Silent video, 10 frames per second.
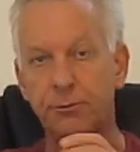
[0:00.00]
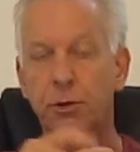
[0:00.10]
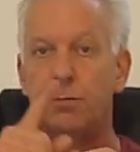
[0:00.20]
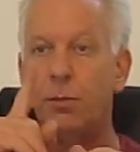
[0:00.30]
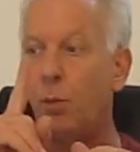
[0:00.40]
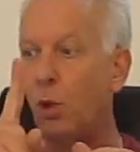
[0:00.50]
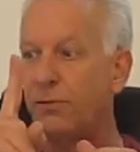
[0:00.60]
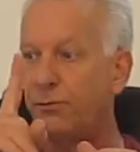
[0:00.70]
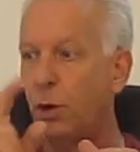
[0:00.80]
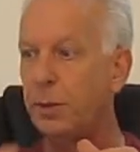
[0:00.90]
For more
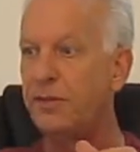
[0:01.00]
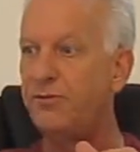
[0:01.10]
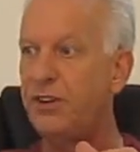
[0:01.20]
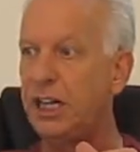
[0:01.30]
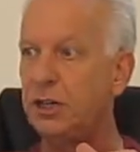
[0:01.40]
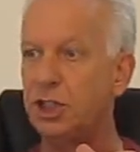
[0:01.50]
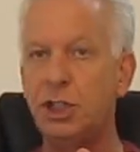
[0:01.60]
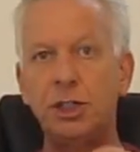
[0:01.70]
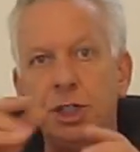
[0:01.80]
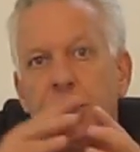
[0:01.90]
informative videos
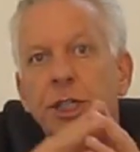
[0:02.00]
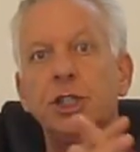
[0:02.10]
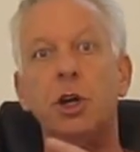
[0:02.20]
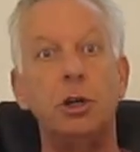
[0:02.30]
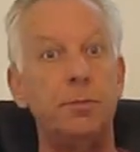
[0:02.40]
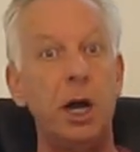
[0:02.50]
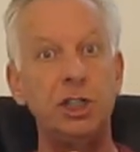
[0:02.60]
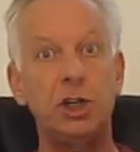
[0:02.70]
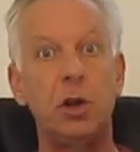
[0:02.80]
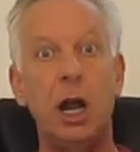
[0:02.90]
such as this, go to
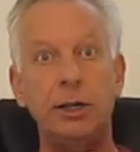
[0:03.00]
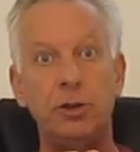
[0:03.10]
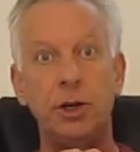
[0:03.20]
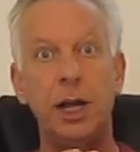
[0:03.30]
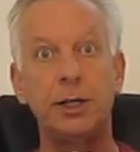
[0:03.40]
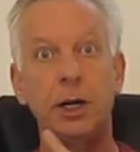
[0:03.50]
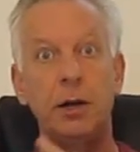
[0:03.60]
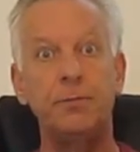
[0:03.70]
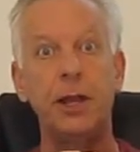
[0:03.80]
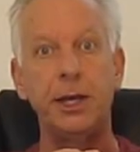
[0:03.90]

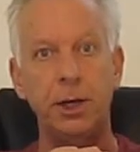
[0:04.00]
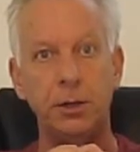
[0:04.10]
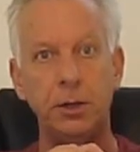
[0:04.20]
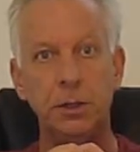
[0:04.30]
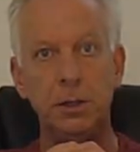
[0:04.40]
modularhydro.com. Thank you.